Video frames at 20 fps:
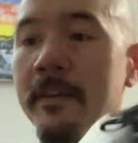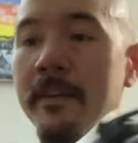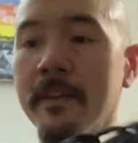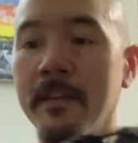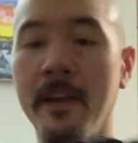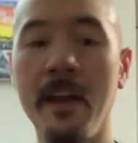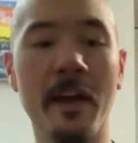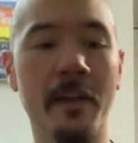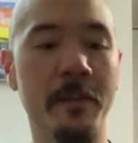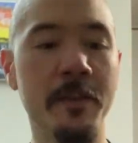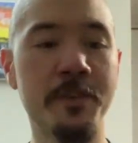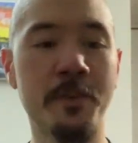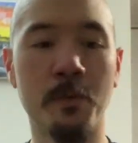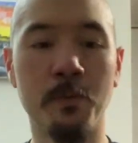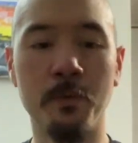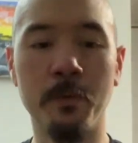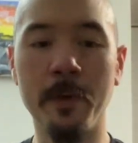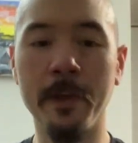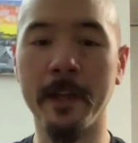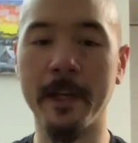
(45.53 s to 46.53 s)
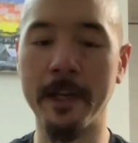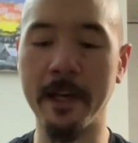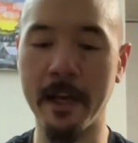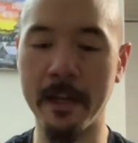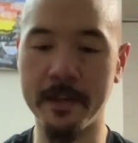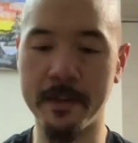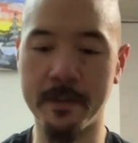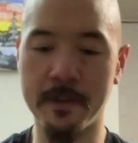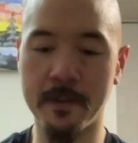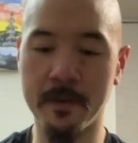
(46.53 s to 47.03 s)
Yeah, these are really
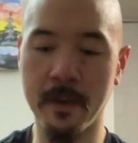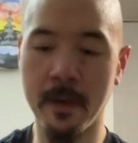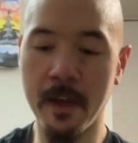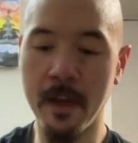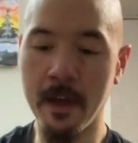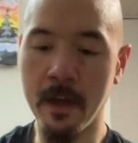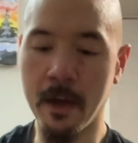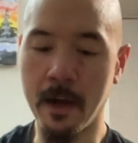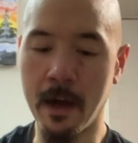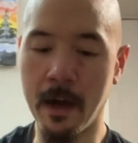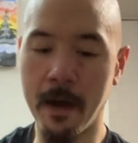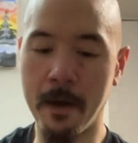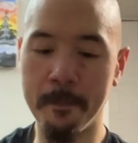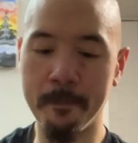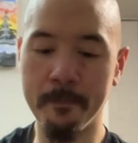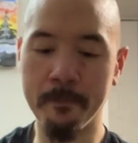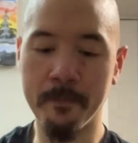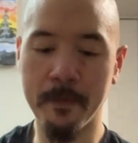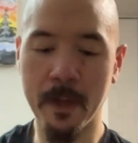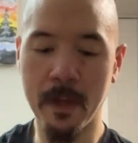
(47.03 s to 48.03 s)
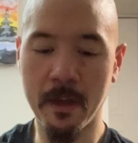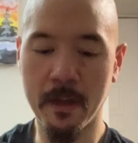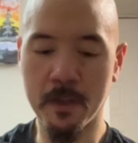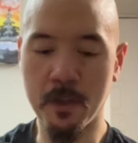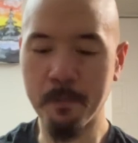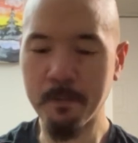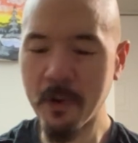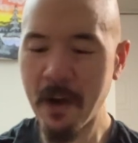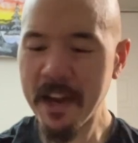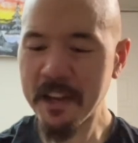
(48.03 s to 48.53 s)
nice.
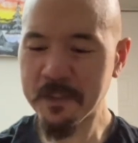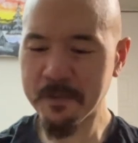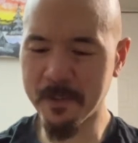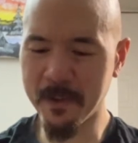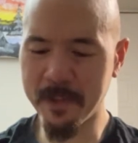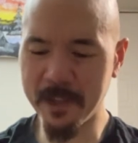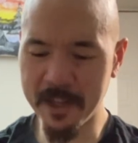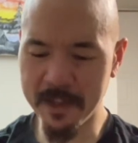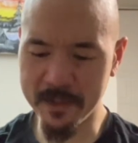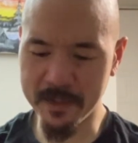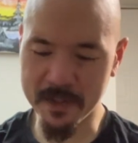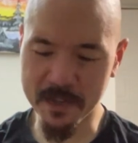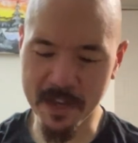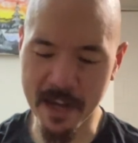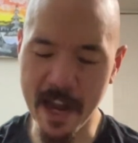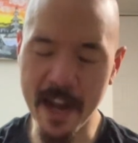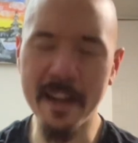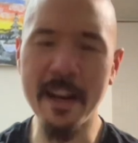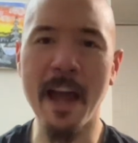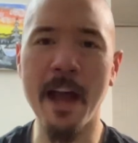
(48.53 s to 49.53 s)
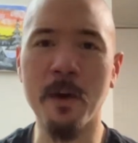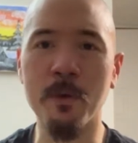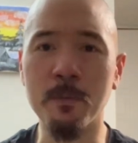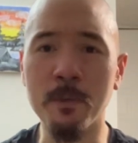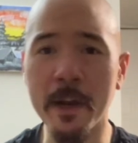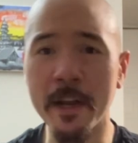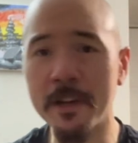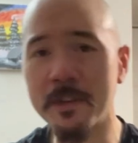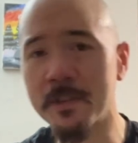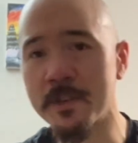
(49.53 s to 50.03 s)
The price for these is kind of
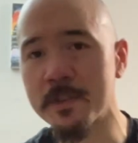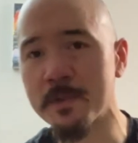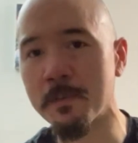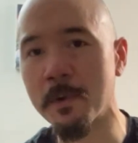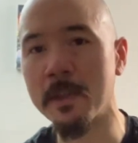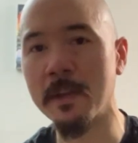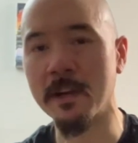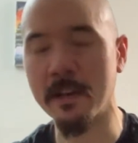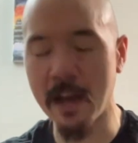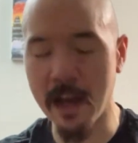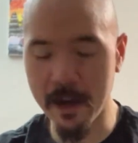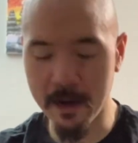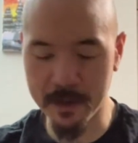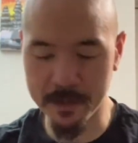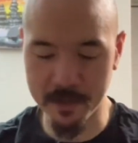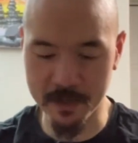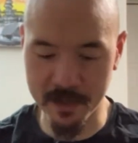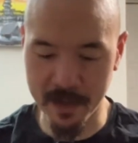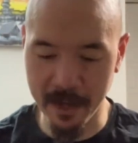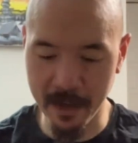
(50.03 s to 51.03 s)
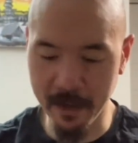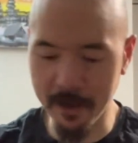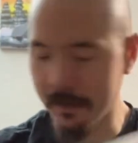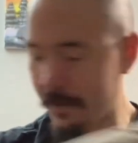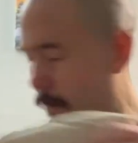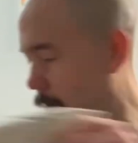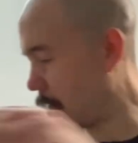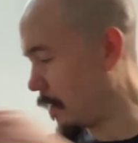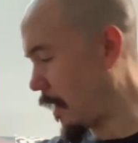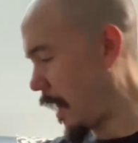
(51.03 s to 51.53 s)
outrageous when they're not on sale.